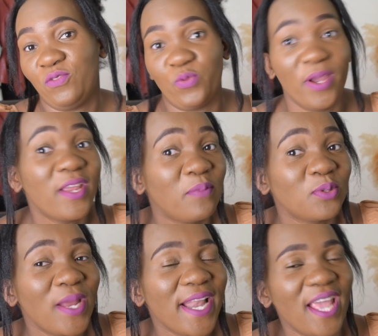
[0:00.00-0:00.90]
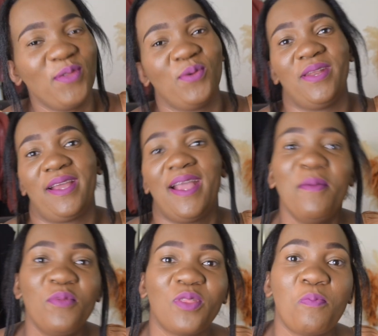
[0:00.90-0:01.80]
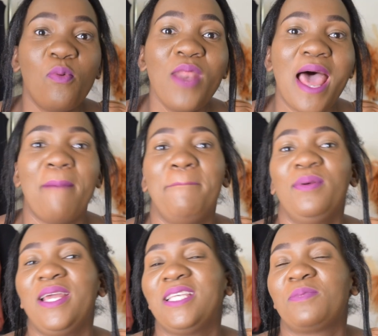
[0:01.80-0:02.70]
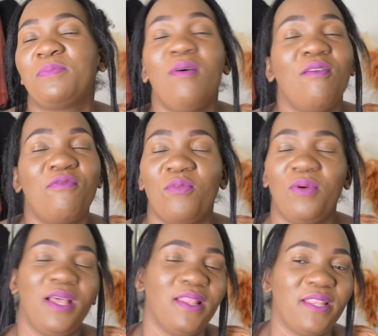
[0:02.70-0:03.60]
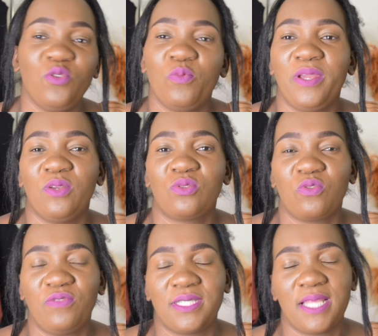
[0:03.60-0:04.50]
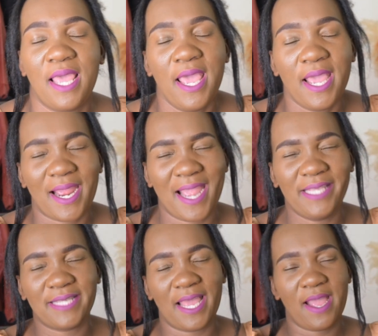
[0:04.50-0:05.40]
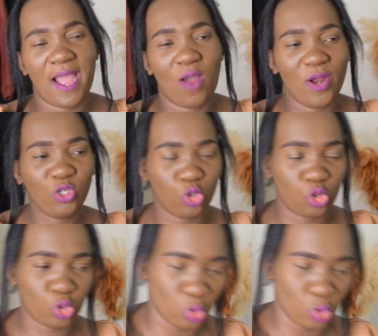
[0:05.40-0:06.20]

you work in Botswana, you're gonna come with Pula. Pula is powerful. Then you pay your school fees. Guys, I want you to